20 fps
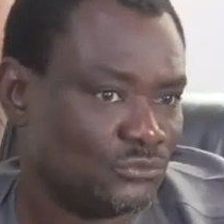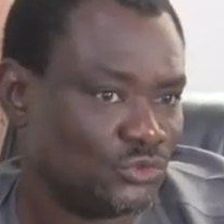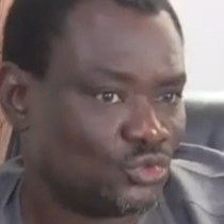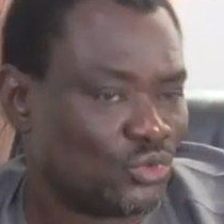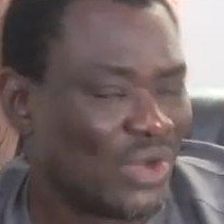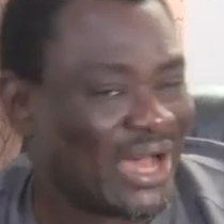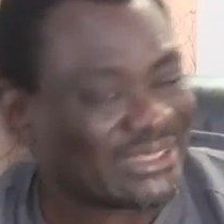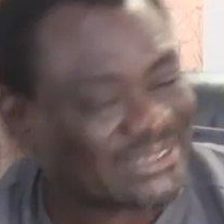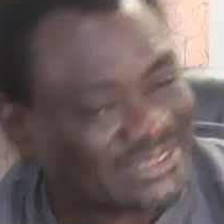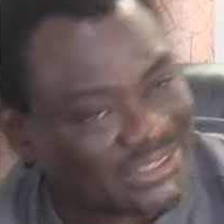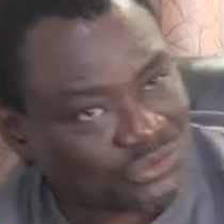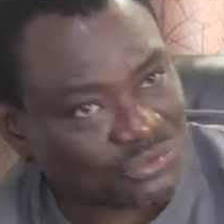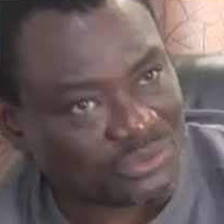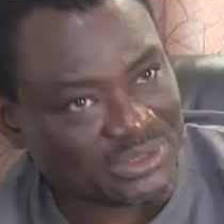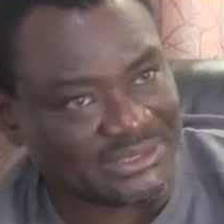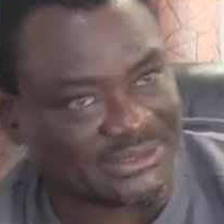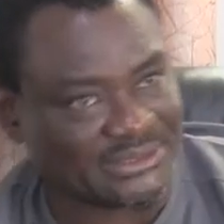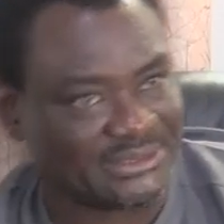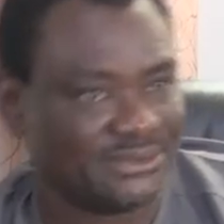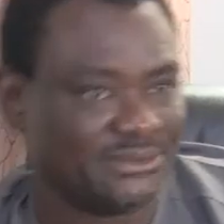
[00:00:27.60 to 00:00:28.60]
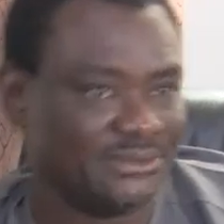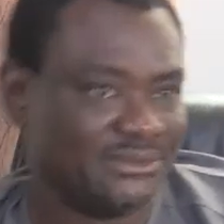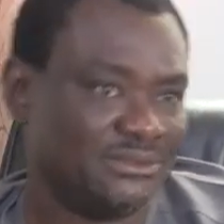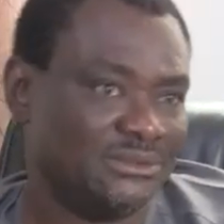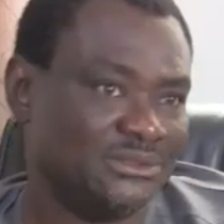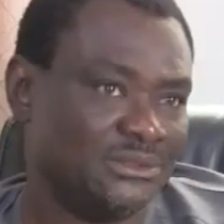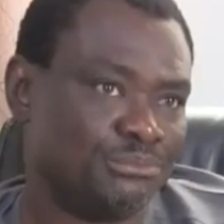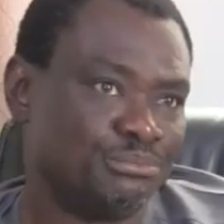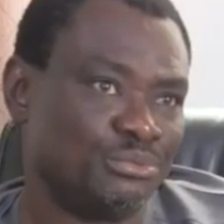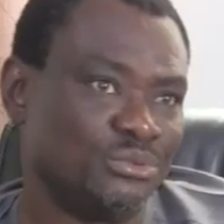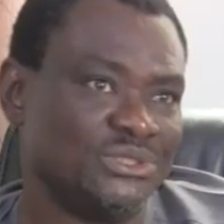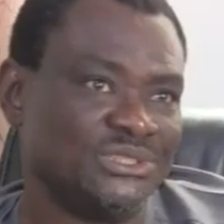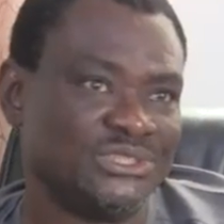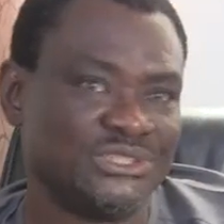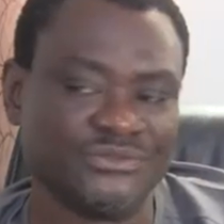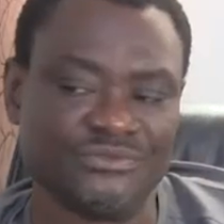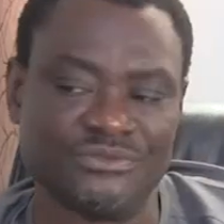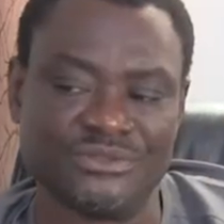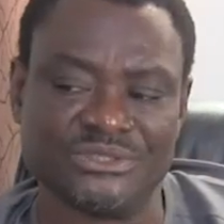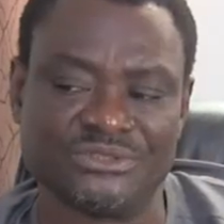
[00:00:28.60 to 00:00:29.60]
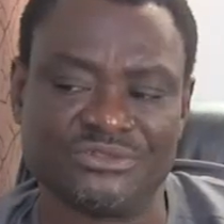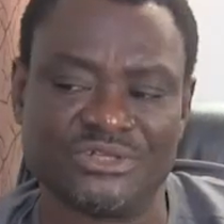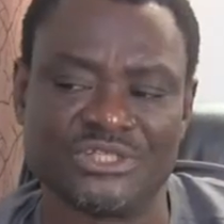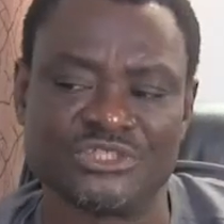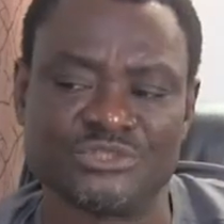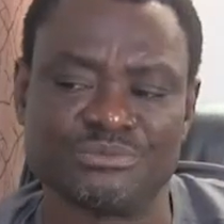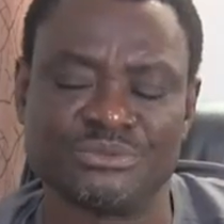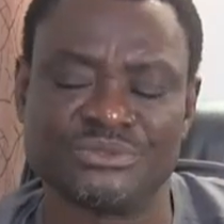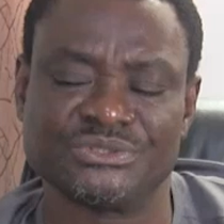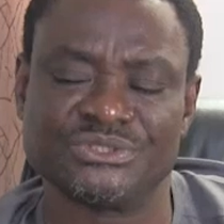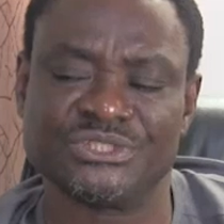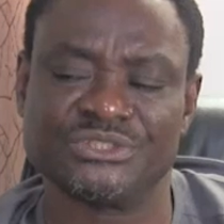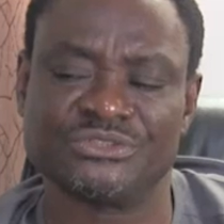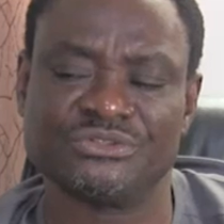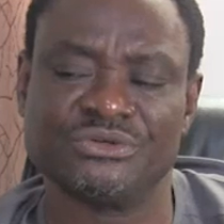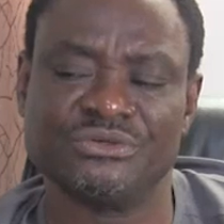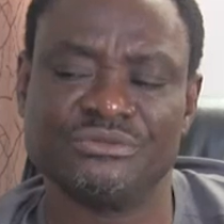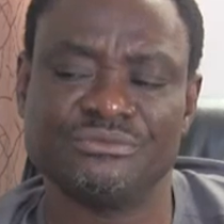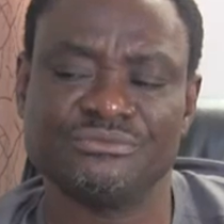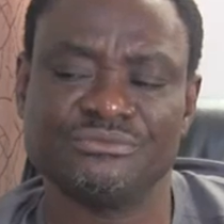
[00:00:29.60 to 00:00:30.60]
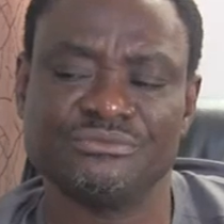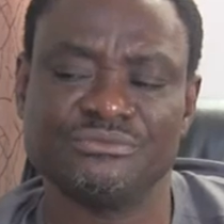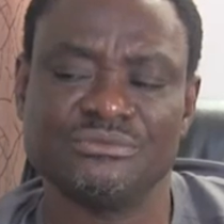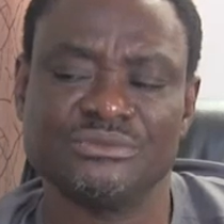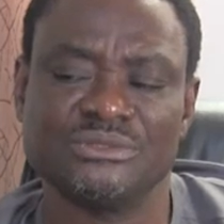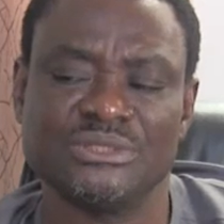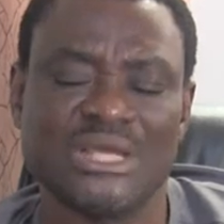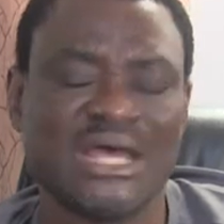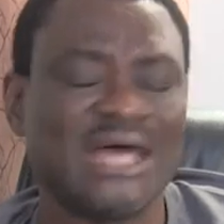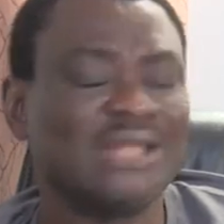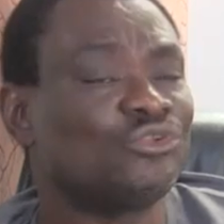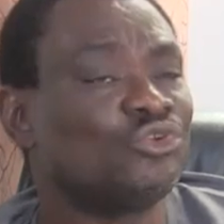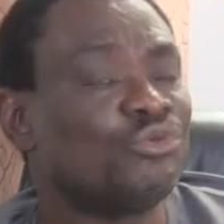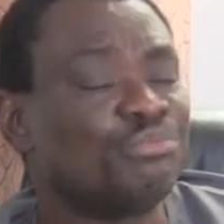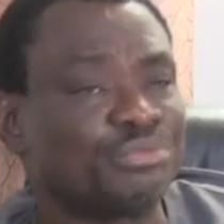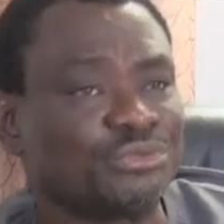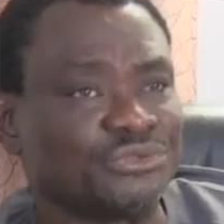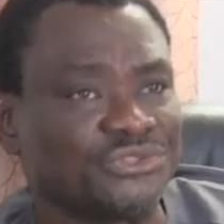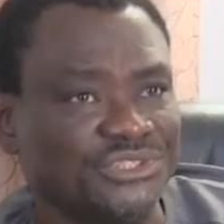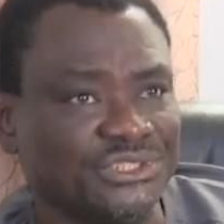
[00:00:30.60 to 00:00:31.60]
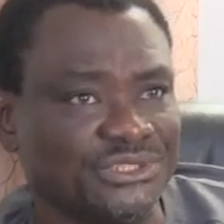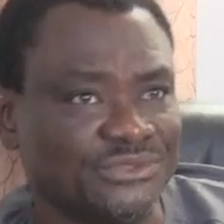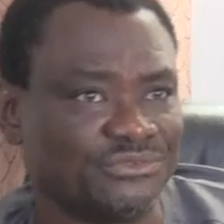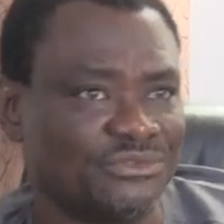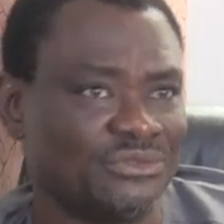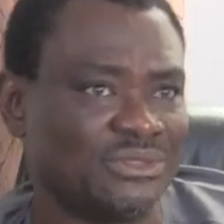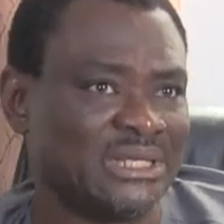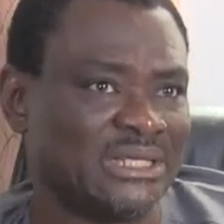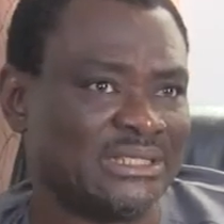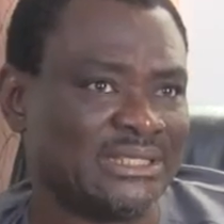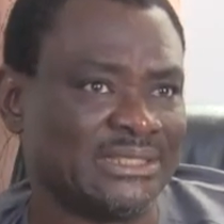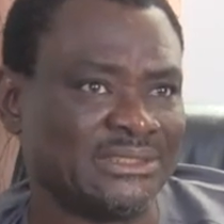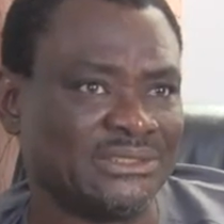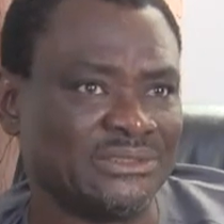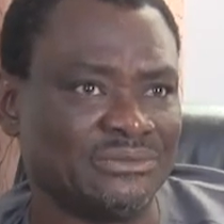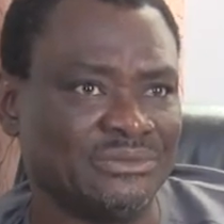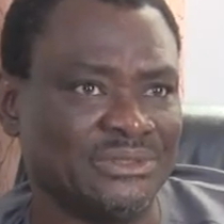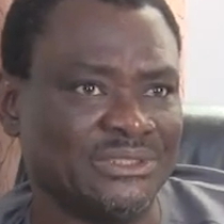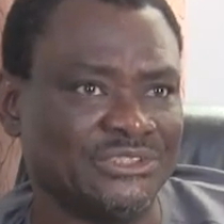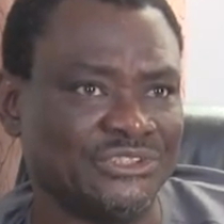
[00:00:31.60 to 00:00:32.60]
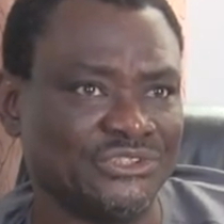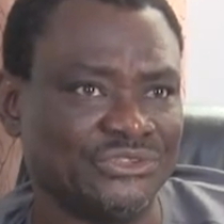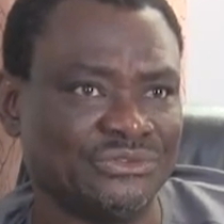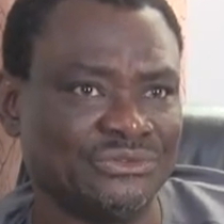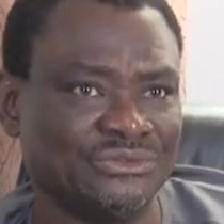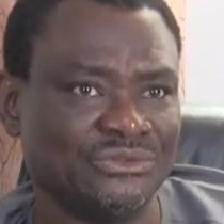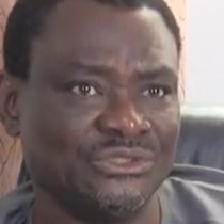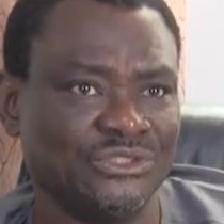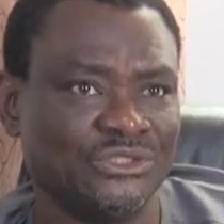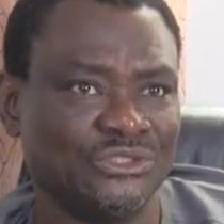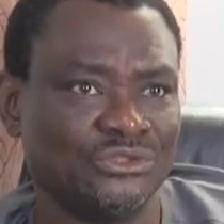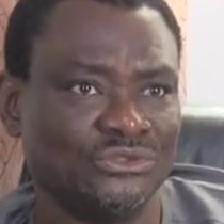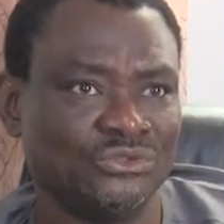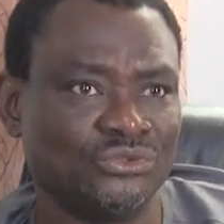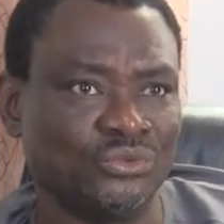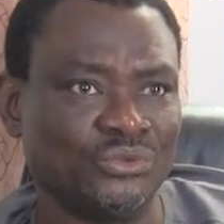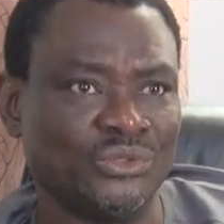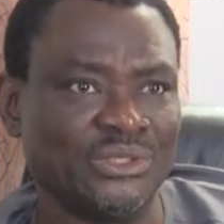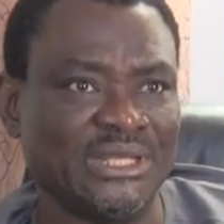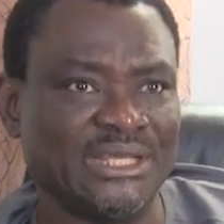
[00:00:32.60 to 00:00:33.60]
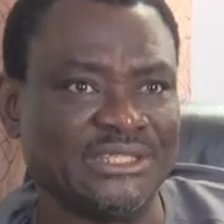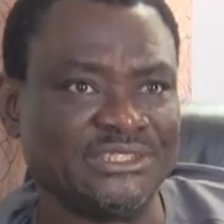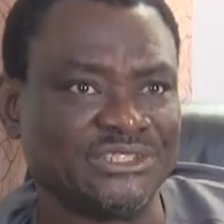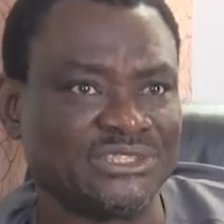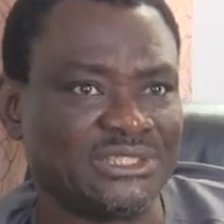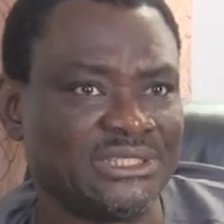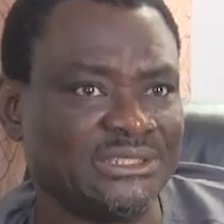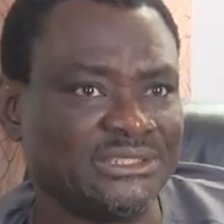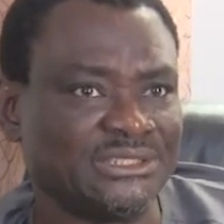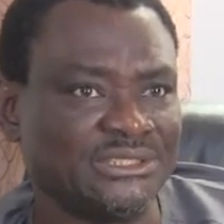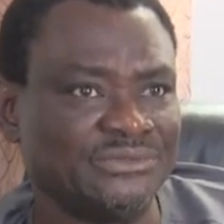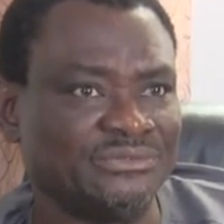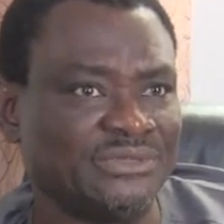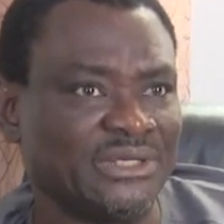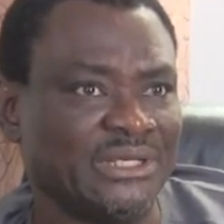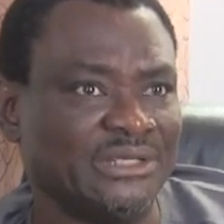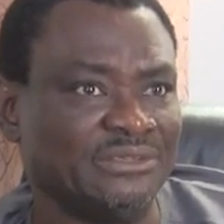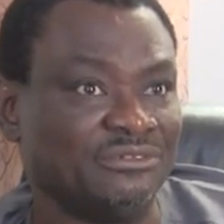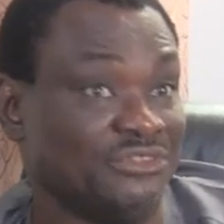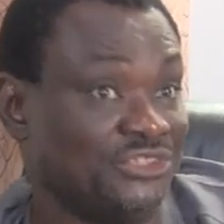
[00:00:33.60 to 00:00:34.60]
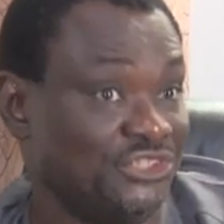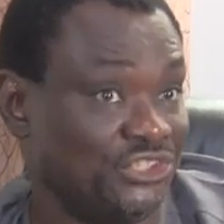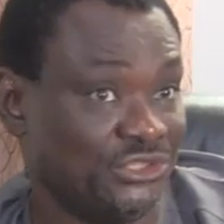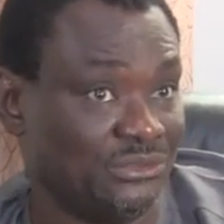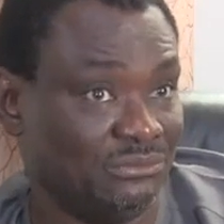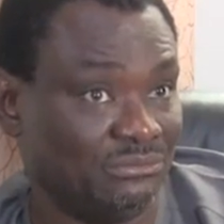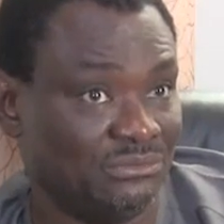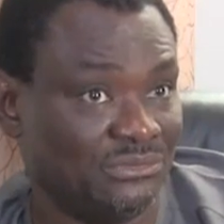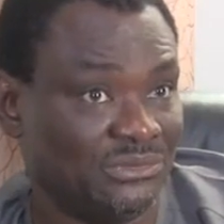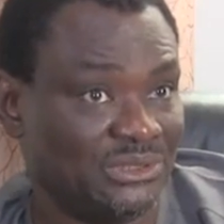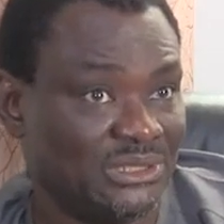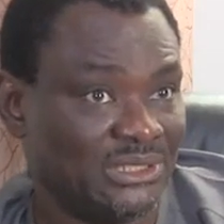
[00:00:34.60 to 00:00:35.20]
To articulate the policy for the transport sector and to proceed from that articulation to a legislative regime